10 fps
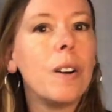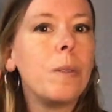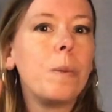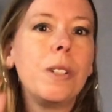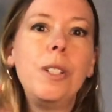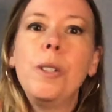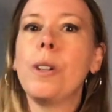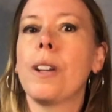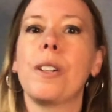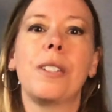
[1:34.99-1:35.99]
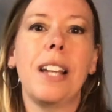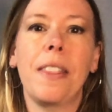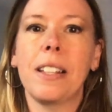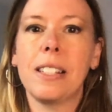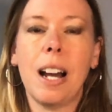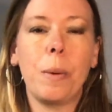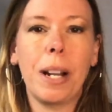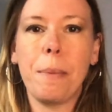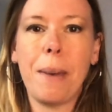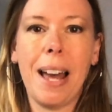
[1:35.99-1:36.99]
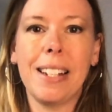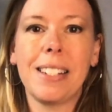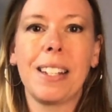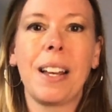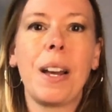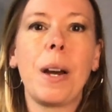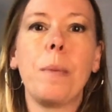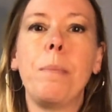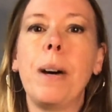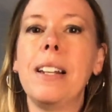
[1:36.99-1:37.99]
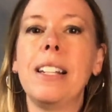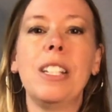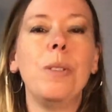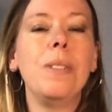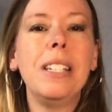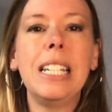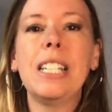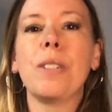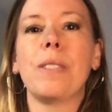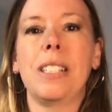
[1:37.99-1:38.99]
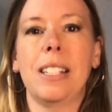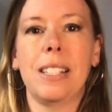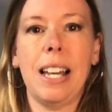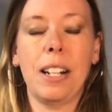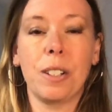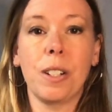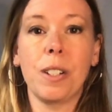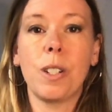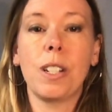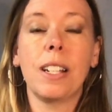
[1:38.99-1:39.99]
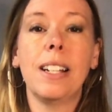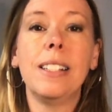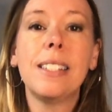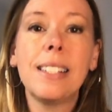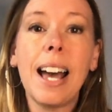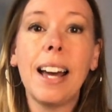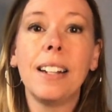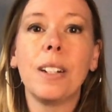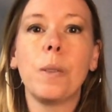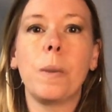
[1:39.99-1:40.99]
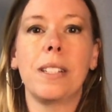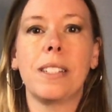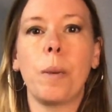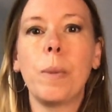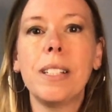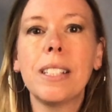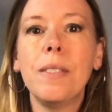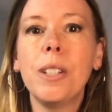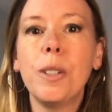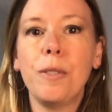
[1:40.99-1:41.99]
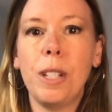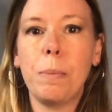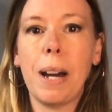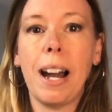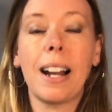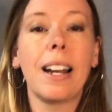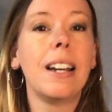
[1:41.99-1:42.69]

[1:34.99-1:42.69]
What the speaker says: you don't understand, that's not what I meant. But you need to resist that urge. Instead, when someone is giving you feedback,